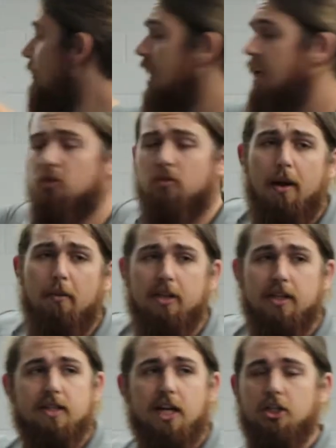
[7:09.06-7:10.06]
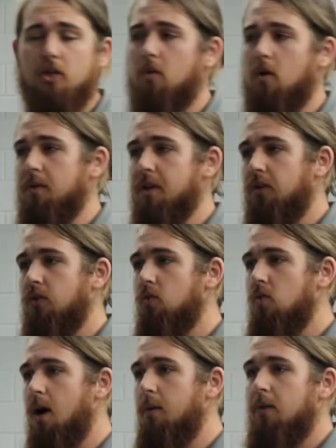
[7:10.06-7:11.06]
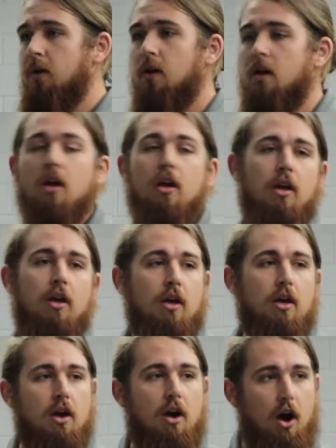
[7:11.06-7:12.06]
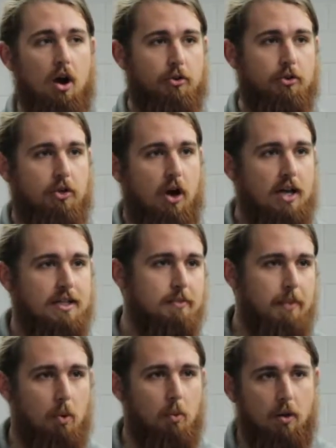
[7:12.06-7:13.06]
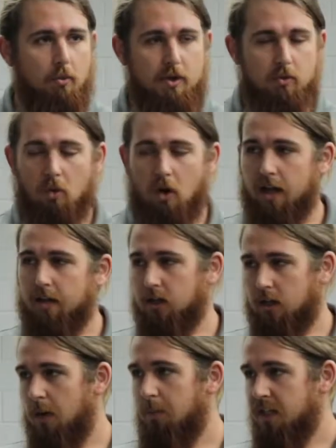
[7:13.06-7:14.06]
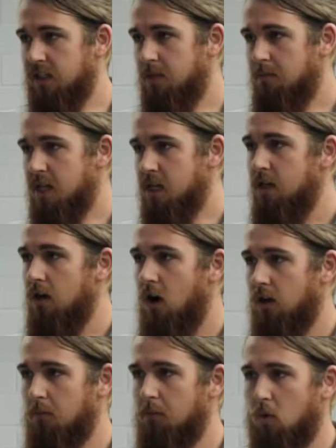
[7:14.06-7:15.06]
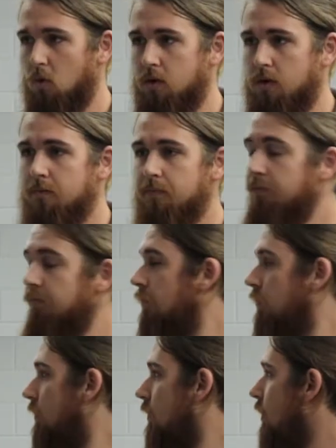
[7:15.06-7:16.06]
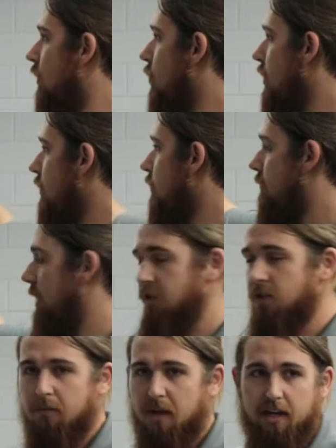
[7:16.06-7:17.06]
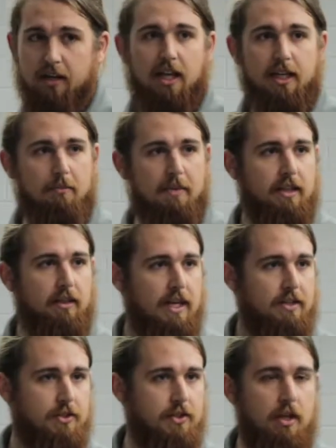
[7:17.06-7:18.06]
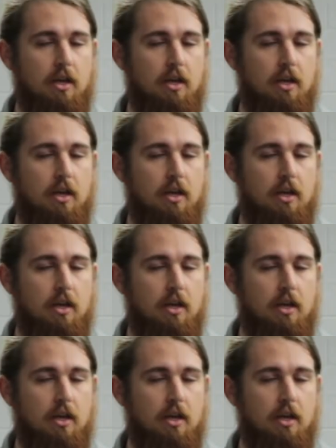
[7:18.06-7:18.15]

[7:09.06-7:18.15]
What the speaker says: you guys remember the session where we threw up our thoughts about what we want the company to be on the board, we basically made like a big list.